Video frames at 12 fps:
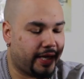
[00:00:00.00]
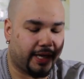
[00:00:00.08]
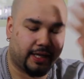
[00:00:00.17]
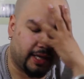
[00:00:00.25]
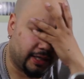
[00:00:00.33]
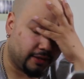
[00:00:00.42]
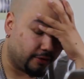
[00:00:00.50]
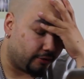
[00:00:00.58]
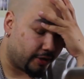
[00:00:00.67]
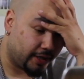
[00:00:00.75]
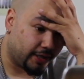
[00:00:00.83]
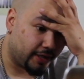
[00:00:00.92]
I can
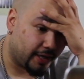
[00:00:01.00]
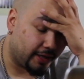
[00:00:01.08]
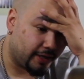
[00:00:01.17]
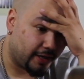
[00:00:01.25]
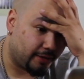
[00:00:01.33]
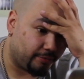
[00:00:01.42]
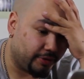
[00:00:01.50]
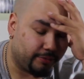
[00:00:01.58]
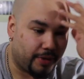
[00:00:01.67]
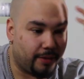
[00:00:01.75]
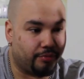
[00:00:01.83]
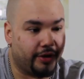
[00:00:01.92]
go on and on and on, but
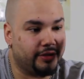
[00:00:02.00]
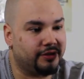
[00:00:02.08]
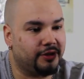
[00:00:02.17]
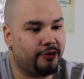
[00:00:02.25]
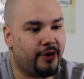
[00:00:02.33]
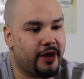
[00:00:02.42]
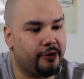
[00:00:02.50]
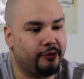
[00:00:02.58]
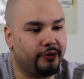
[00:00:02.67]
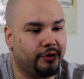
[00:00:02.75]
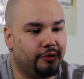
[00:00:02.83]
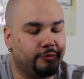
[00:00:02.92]
my brain's going to go on
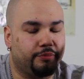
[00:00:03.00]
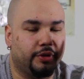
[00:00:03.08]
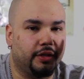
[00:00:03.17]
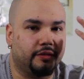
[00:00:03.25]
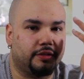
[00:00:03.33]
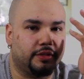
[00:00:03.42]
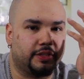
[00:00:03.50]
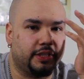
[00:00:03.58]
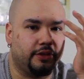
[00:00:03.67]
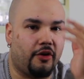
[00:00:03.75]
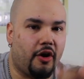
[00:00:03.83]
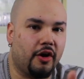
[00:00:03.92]
overload. But to
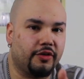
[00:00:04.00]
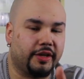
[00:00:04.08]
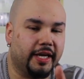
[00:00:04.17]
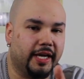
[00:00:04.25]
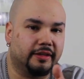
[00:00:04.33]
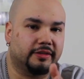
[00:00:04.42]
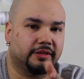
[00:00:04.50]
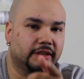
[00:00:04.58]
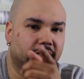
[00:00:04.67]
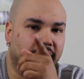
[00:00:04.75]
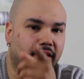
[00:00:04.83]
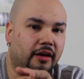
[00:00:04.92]
see all the
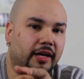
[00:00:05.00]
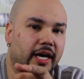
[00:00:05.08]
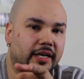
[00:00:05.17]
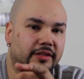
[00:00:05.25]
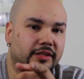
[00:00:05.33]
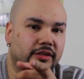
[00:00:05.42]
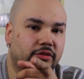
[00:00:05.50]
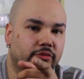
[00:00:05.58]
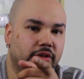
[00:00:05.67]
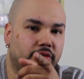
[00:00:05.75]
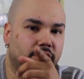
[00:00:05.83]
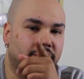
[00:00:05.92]
guests, log on to
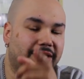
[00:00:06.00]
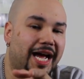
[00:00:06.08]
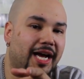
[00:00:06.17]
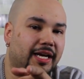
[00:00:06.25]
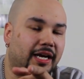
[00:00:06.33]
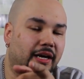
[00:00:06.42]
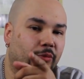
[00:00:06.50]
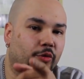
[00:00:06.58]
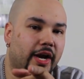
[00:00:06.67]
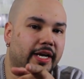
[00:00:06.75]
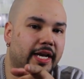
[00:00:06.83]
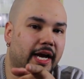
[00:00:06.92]
C2E2.com
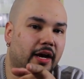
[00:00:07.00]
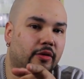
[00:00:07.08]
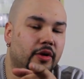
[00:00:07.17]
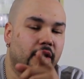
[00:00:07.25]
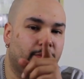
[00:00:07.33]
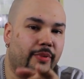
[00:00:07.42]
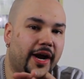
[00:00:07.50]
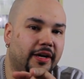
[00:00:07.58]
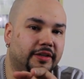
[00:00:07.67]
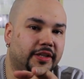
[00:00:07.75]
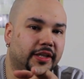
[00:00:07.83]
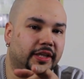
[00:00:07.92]
right now. Buy
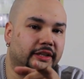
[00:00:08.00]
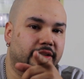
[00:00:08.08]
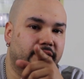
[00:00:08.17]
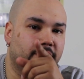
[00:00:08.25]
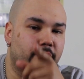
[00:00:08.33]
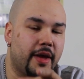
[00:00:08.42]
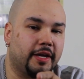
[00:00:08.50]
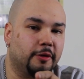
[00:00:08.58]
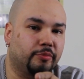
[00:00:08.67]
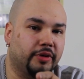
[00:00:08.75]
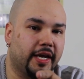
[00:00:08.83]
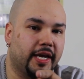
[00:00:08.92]
your tickets. Make
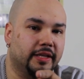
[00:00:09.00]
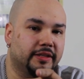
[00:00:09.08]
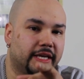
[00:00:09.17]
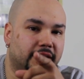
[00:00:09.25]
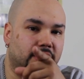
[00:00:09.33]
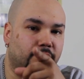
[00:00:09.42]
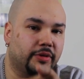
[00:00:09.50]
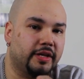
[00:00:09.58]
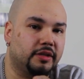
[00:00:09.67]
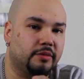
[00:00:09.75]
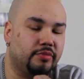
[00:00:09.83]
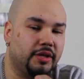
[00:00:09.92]
your plans. It's the
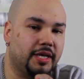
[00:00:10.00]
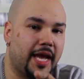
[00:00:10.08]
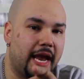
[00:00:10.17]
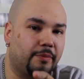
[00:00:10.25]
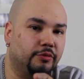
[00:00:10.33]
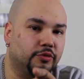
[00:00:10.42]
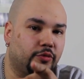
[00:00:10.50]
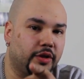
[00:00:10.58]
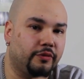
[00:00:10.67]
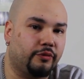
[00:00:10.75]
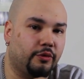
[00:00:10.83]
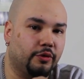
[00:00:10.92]
place to be April
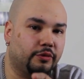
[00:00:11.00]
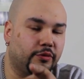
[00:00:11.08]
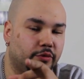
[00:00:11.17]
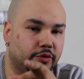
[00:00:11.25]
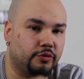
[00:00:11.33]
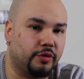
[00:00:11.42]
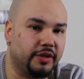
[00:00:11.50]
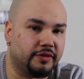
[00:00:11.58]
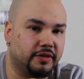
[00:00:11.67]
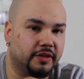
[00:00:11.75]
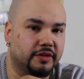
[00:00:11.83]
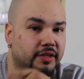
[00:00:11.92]
24th through the
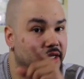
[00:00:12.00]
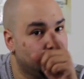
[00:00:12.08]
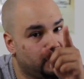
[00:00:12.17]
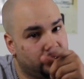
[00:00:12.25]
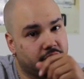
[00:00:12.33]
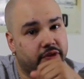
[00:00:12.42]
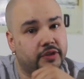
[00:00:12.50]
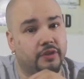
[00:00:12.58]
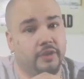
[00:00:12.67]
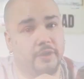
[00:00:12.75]
26th. See you